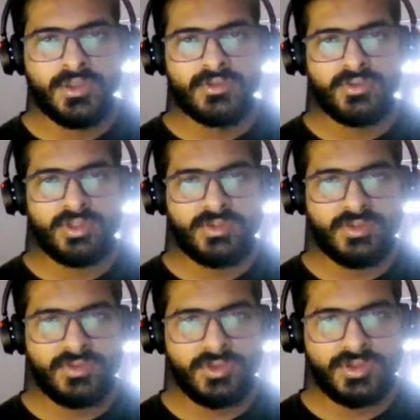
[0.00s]
So this is
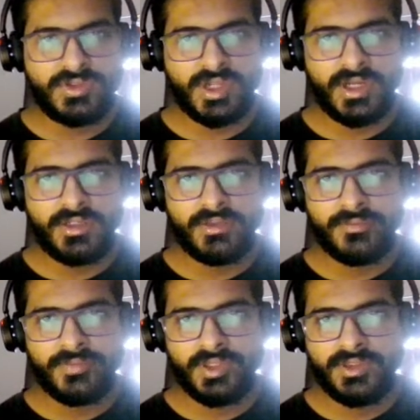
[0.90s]
your start,
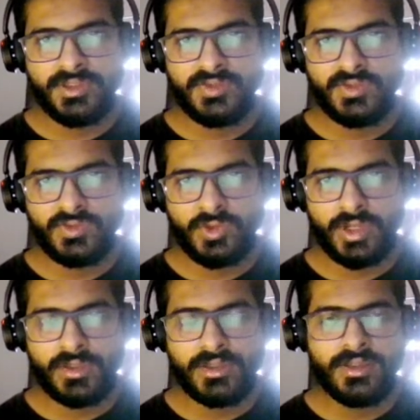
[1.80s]
and this is your end.